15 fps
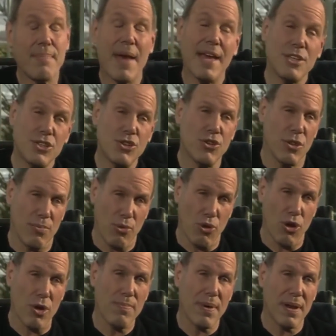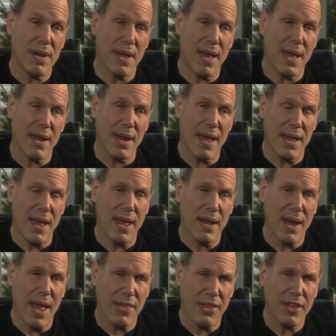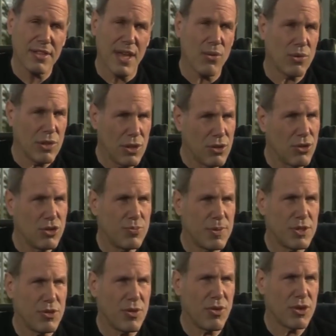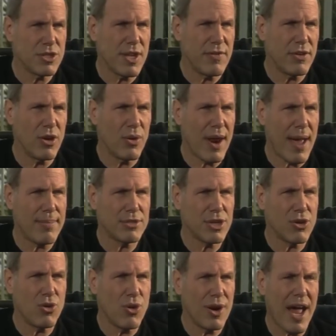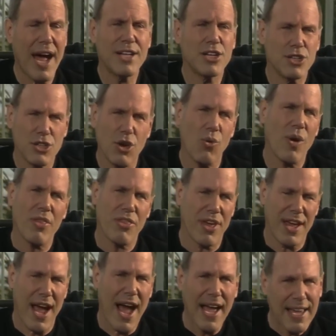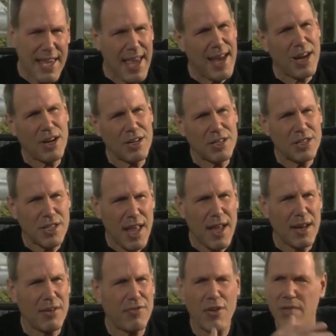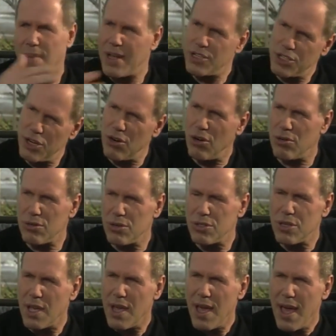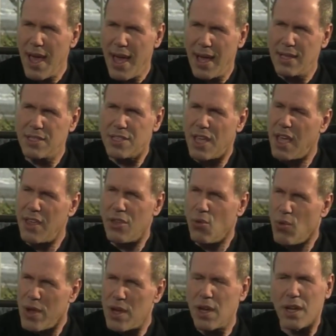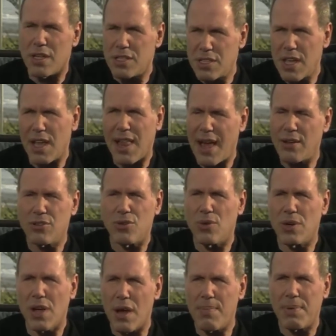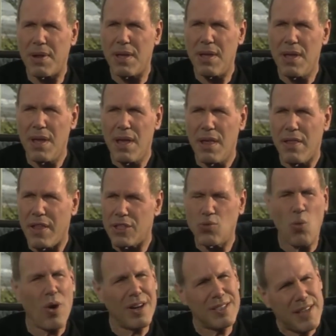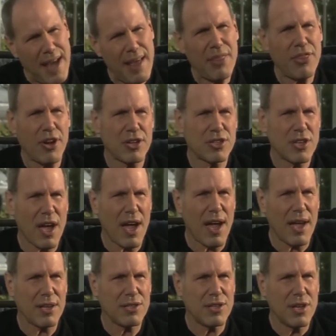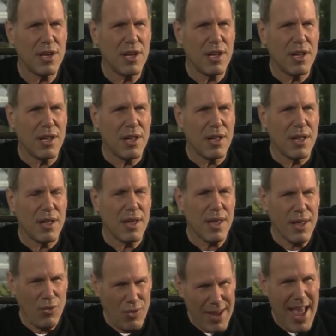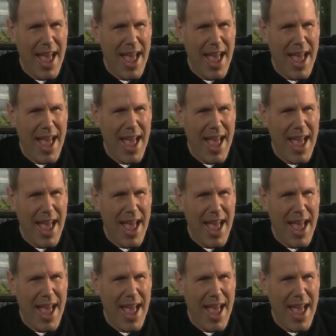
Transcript: They may sue the board, but and I think they would lose, but you, of course, never know what happens in court. I just know one thing. I can't stand in front of my shareholders and say that we are going to sell out to a company that's 1/10 our size. In